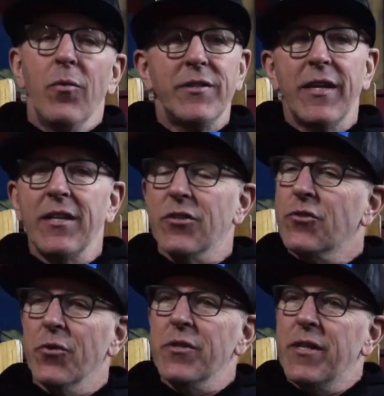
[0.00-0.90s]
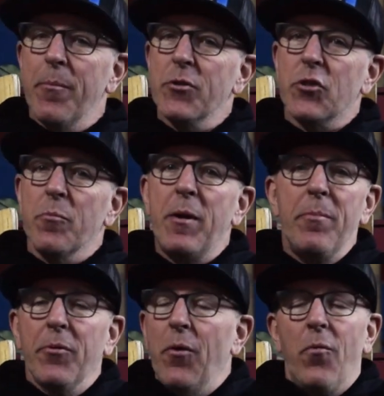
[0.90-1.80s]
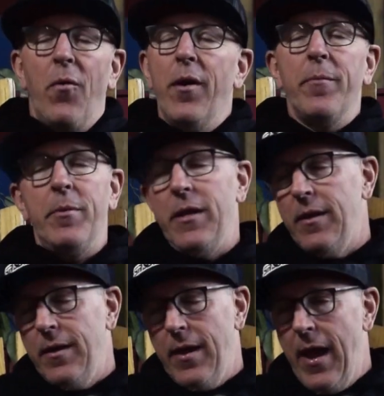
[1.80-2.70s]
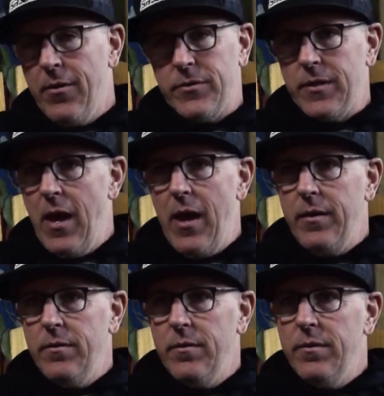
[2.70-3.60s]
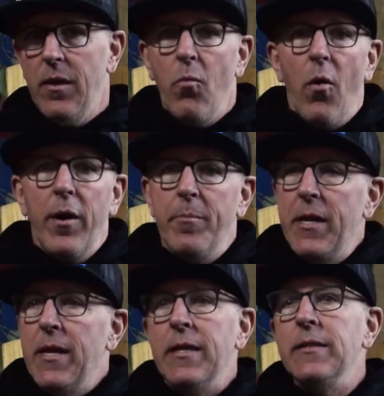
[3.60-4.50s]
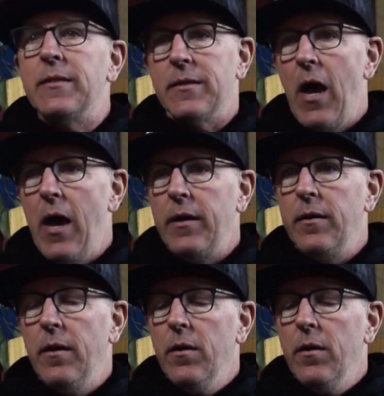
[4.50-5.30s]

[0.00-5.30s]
Once it gets a certain temperature, people don't want to be outside. They want to be inside.